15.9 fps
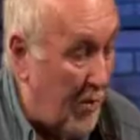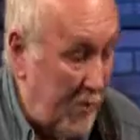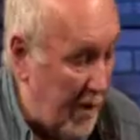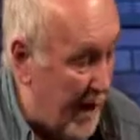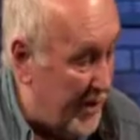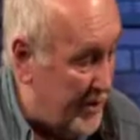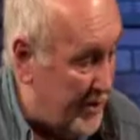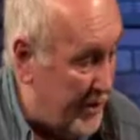
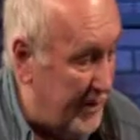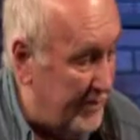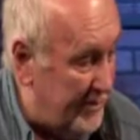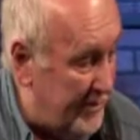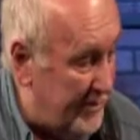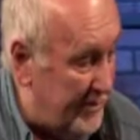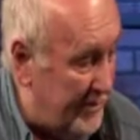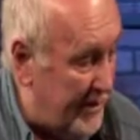well, actually,
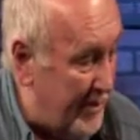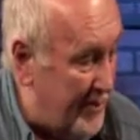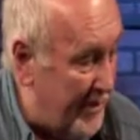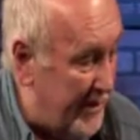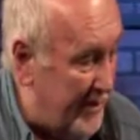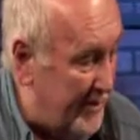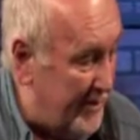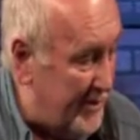let
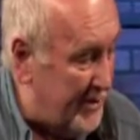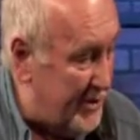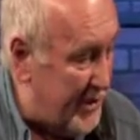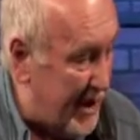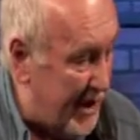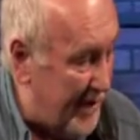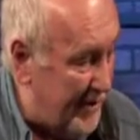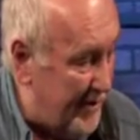me
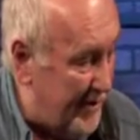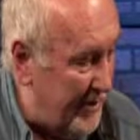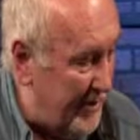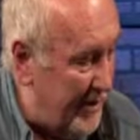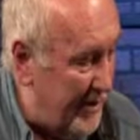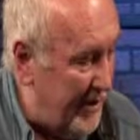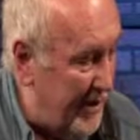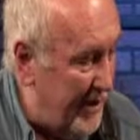start
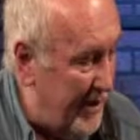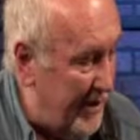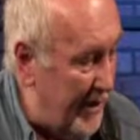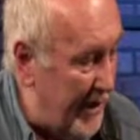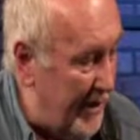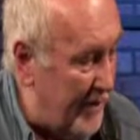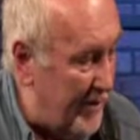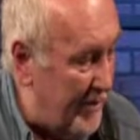
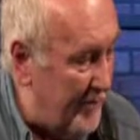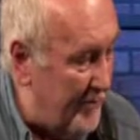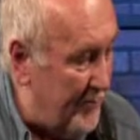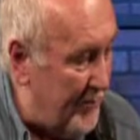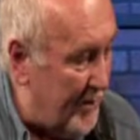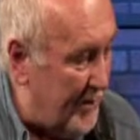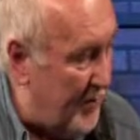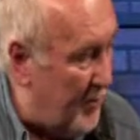here
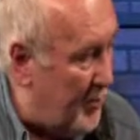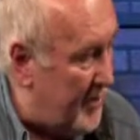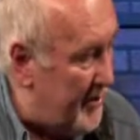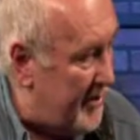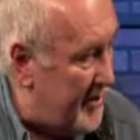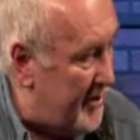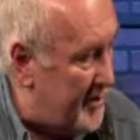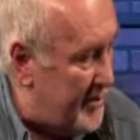
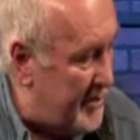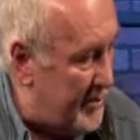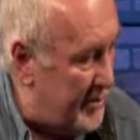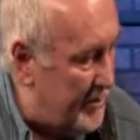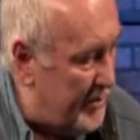with this.